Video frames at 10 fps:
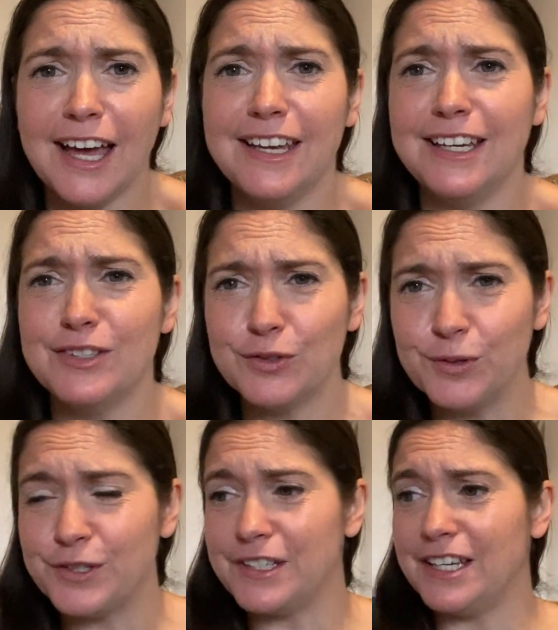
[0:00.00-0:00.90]
and
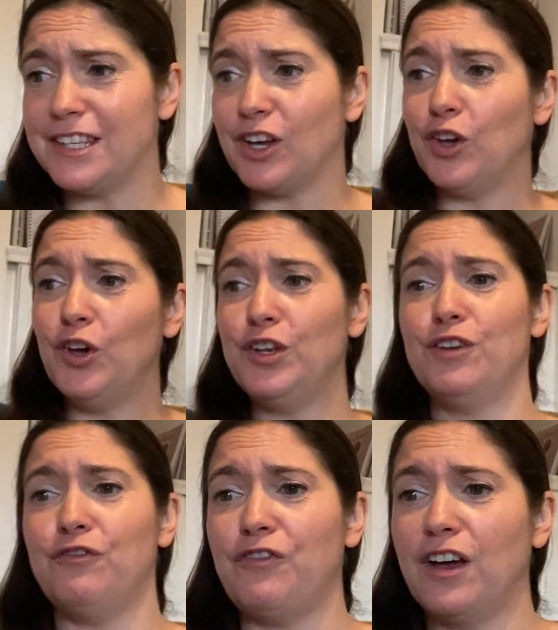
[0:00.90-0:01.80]
exhausted, that
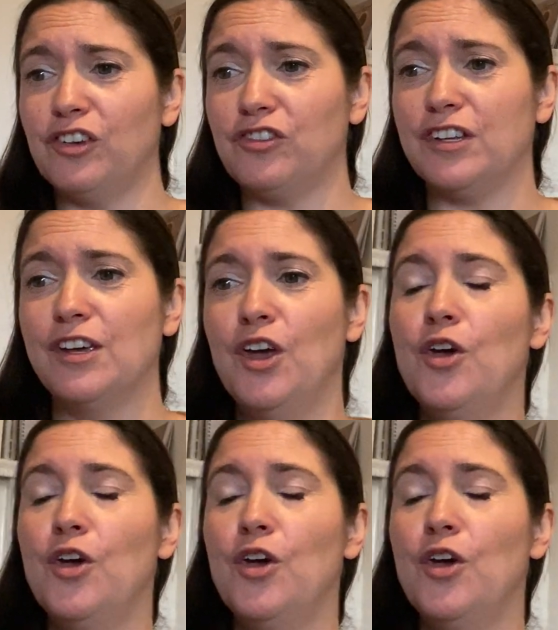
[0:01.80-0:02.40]
couldn't function,